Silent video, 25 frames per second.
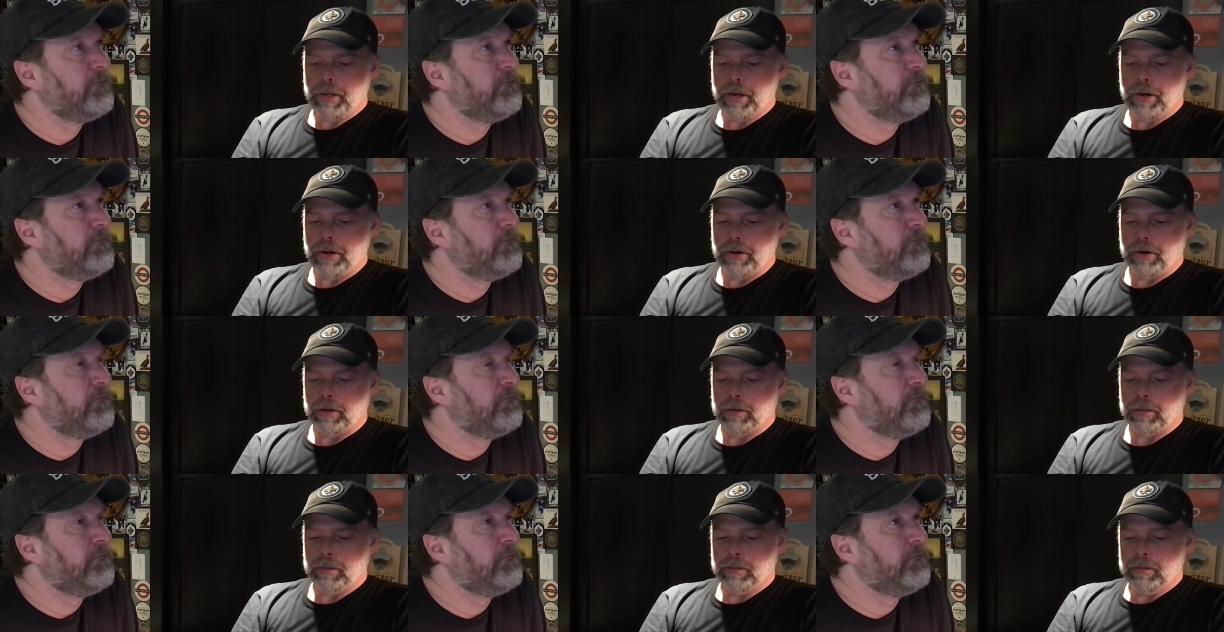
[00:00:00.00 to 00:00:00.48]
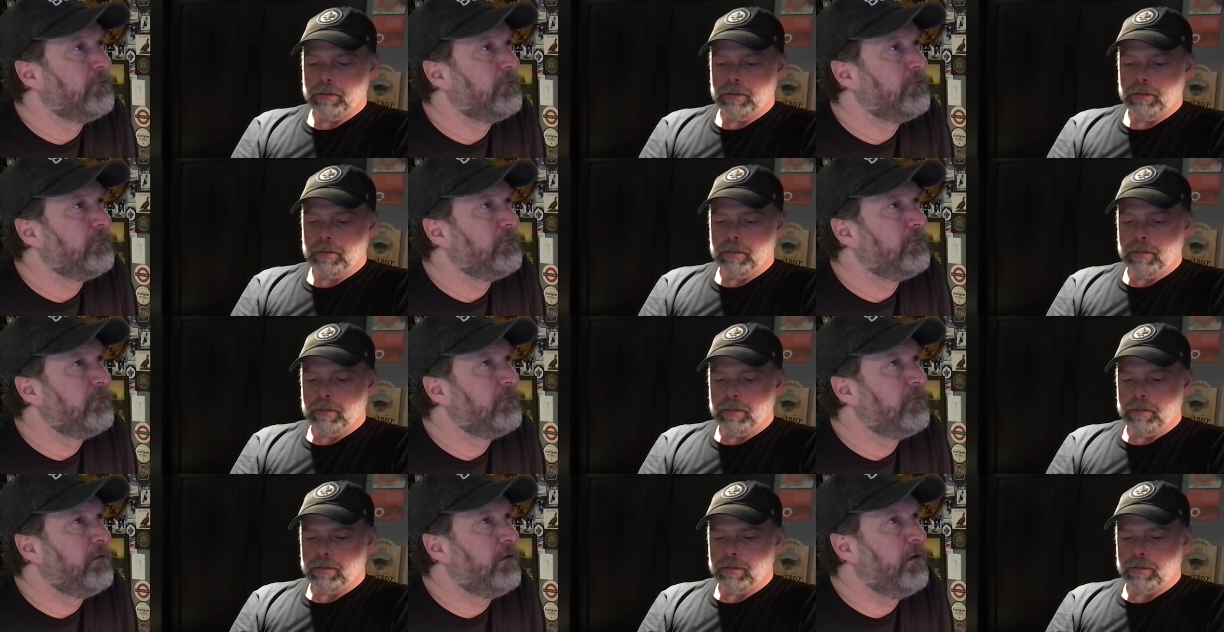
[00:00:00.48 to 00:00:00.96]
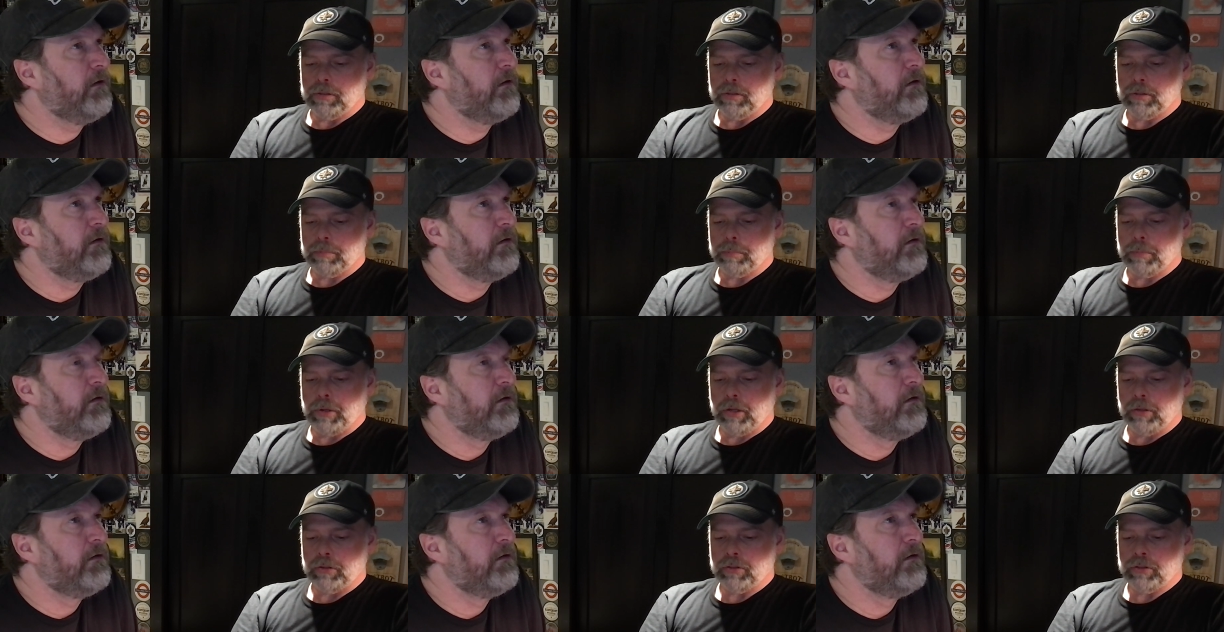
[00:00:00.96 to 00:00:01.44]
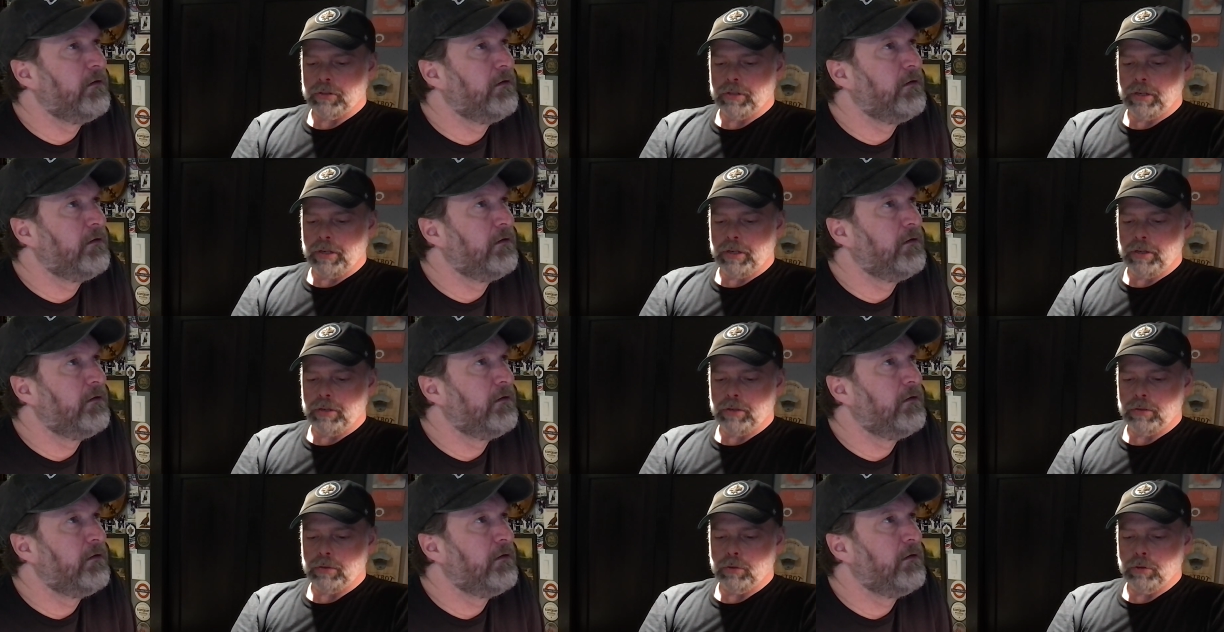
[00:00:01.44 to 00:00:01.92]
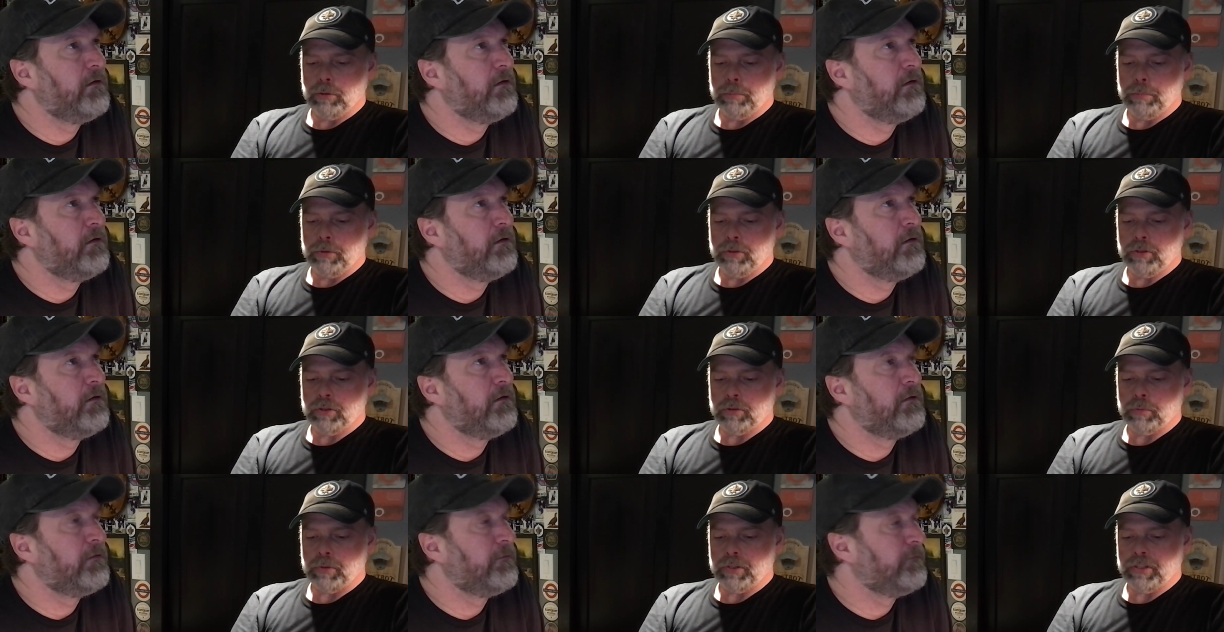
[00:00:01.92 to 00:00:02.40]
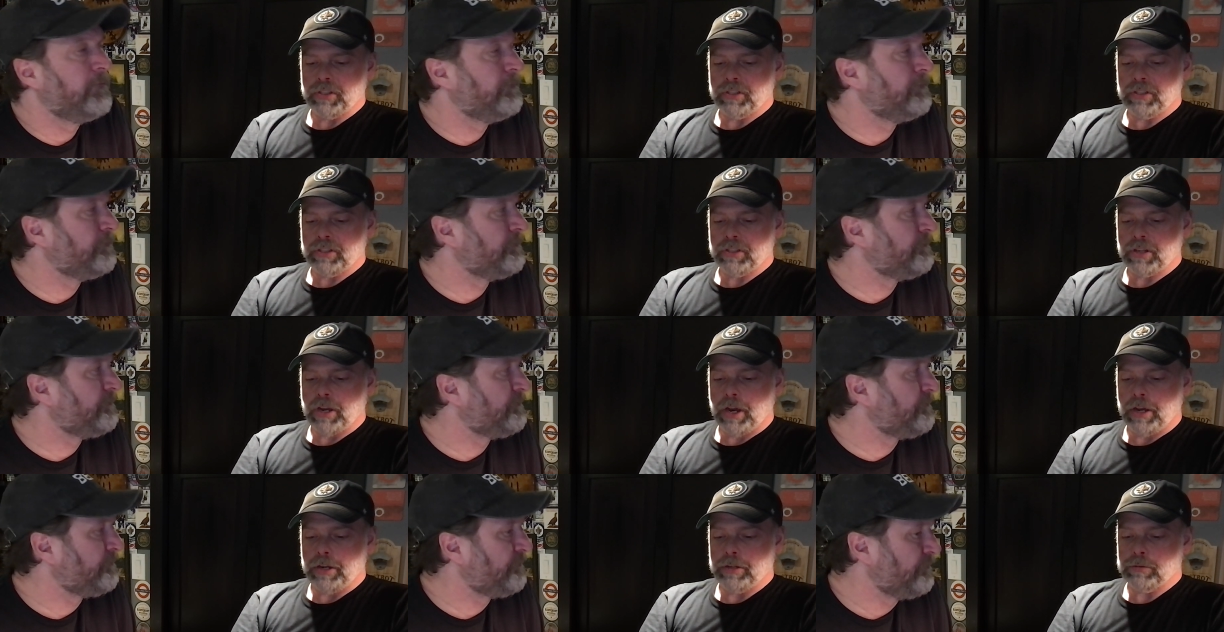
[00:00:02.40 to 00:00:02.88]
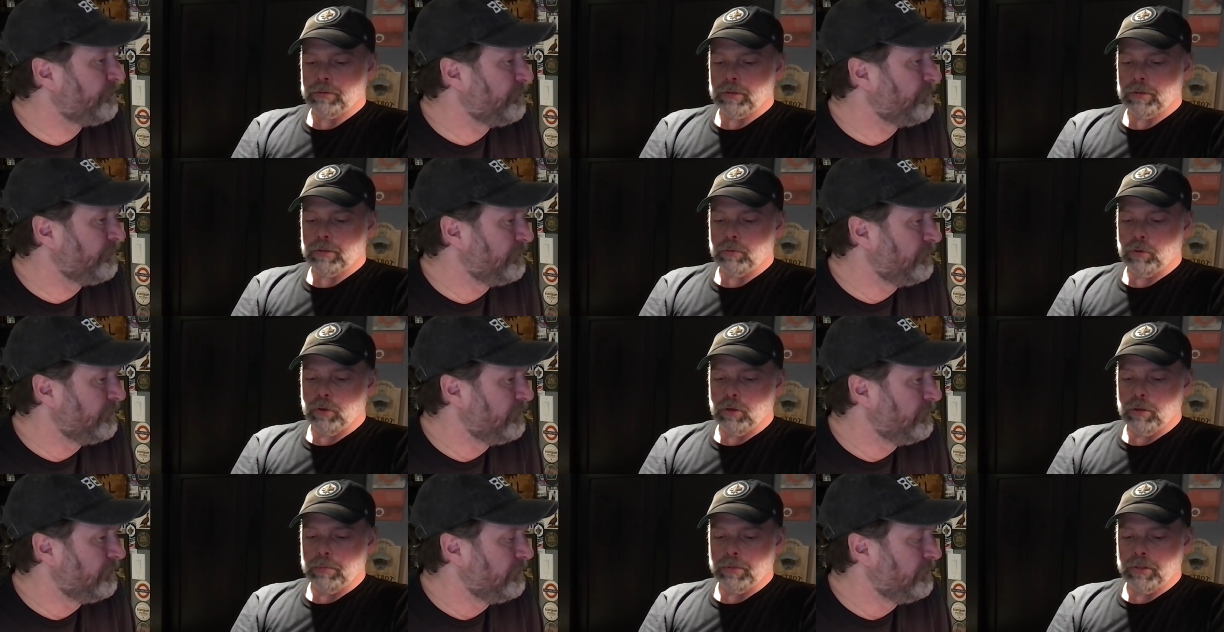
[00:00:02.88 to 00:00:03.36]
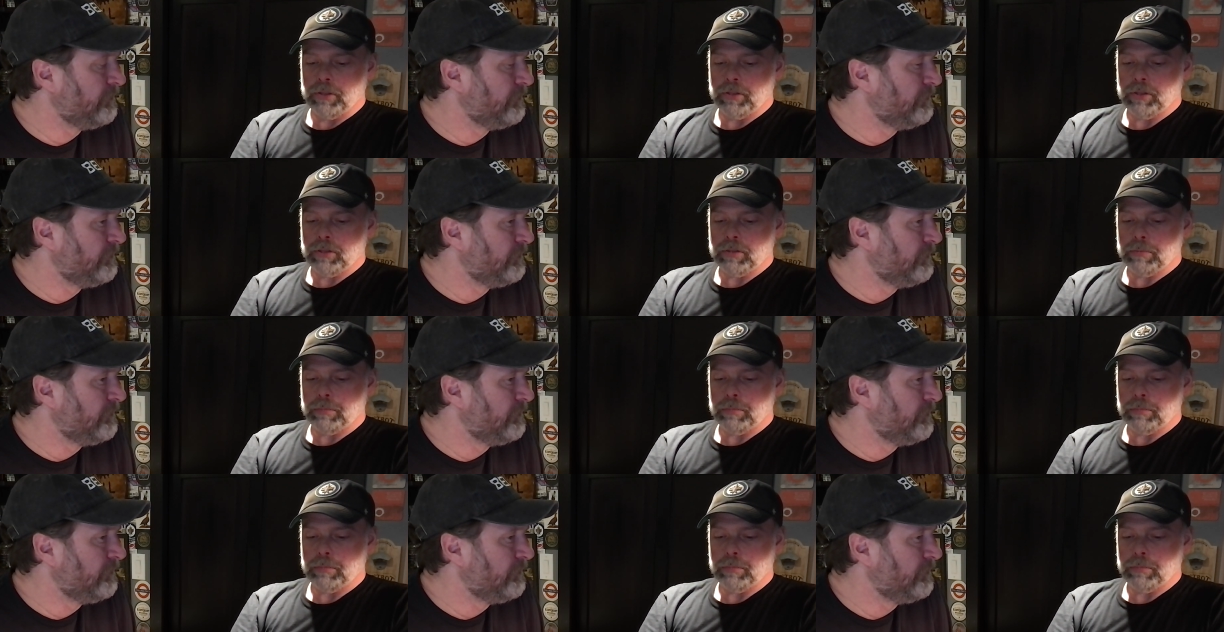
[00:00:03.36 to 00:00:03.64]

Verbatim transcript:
Speaker 1: pear. Huh. This Belgian ale opens with cider aromas